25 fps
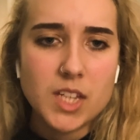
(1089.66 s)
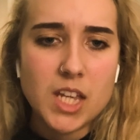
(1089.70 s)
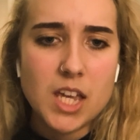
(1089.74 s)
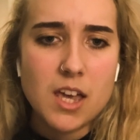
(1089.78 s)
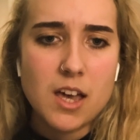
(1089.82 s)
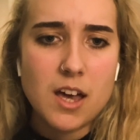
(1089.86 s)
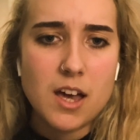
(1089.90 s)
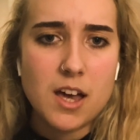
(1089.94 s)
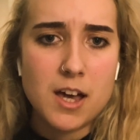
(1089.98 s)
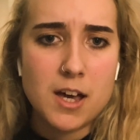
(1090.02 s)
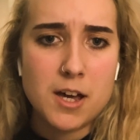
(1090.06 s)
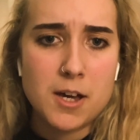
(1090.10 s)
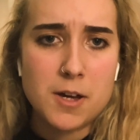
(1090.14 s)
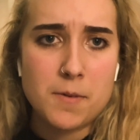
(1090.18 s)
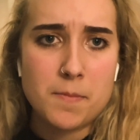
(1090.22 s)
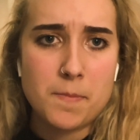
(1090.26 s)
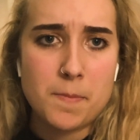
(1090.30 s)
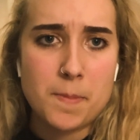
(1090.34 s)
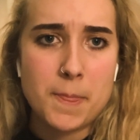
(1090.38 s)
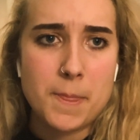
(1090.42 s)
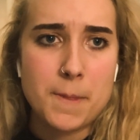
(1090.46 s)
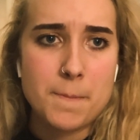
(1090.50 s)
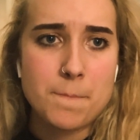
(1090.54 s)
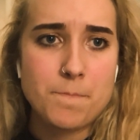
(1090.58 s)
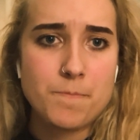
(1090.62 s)

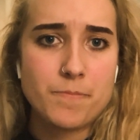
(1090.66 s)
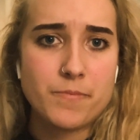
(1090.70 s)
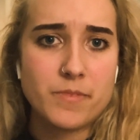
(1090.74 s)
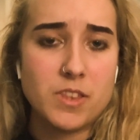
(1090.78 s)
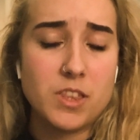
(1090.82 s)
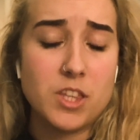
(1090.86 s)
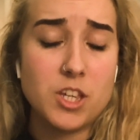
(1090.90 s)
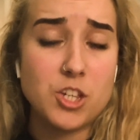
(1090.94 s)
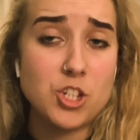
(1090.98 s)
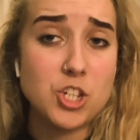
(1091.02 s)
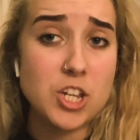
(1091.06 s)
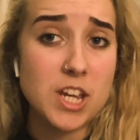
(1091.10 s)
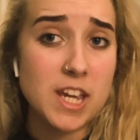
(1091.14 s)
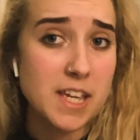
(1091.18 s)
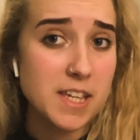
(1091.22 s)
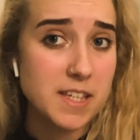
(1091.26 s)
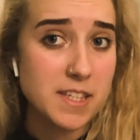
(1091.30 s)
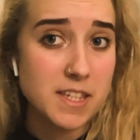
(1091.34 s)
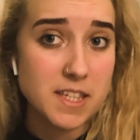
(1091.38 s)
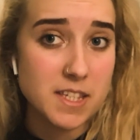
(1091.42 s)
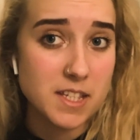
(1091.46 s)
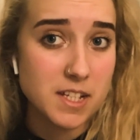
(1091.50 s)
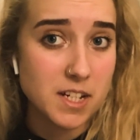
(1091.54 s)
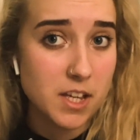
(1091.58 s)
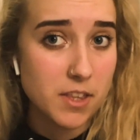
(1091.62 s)
The Jinx
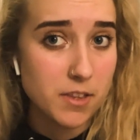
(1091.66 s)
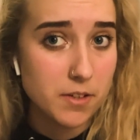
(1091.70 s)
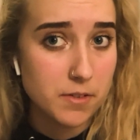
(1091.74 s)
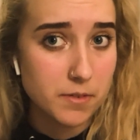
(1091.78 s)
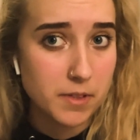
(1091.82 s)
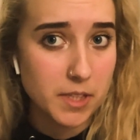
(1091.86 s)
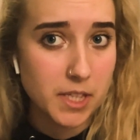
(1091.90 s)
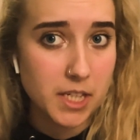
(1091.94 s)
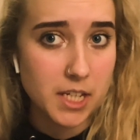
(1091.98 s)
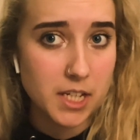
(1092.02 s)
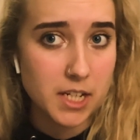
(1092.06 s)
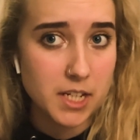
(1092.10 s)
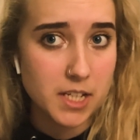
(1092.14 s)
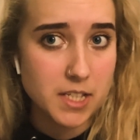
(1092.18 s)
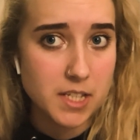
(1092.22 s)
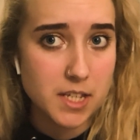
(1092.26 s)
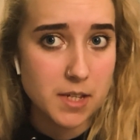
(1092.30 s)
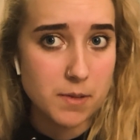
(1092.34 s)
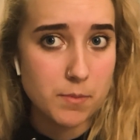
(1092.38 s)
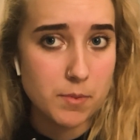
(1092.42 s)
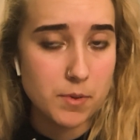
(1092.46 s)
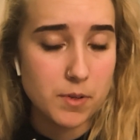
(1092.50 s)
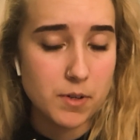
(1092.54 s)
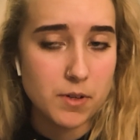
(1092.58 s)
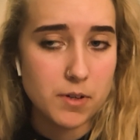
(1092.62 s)
is another really good
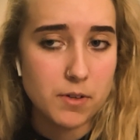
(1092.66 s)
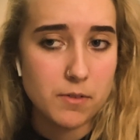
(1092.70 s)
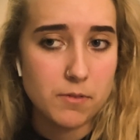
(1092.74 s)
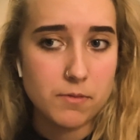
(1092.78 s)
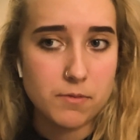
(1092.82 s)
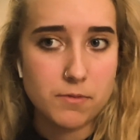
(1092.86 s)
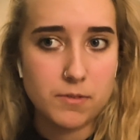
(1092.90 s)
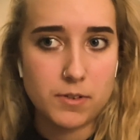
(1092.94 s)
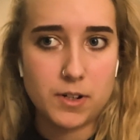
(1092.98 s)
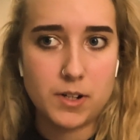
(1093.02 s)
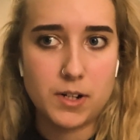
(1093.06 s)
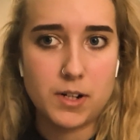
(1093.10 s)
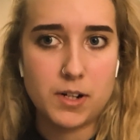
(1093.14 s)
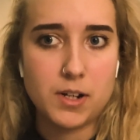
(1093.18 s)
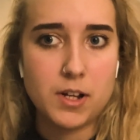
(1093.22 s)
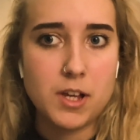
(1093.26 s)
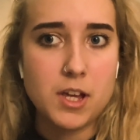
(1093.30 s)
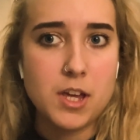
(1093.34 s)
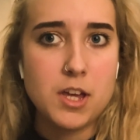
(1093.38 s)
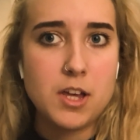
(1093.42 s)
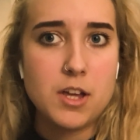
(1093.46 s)
example for